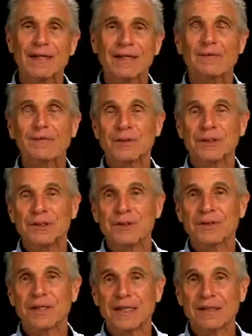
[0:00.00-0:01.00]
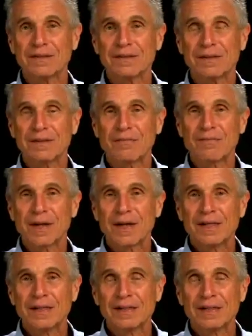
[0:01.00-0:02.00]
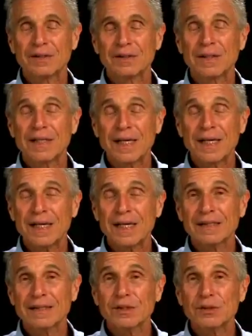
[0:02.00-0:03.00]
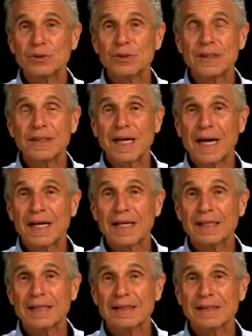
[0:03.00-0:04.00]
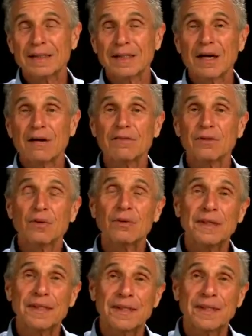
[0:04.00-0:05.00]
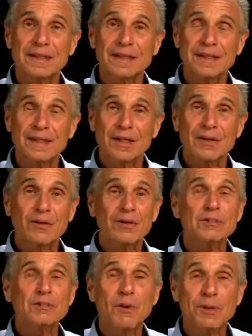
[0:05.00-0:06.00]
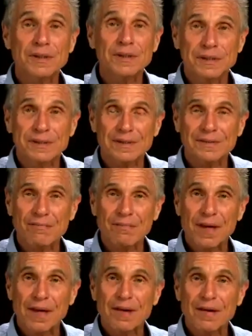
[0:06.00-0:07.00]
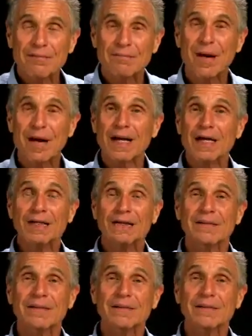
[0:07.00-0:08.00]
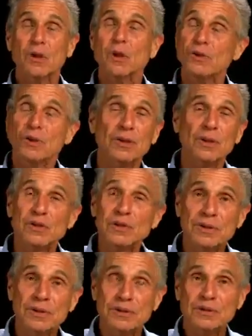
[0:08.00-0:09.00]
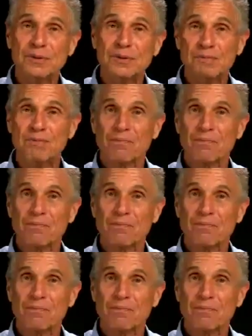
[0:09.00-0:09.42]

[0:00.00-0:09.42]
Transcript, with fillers: that was in your life. So the king usually dies of loneliness or is poisoned by those closest to him.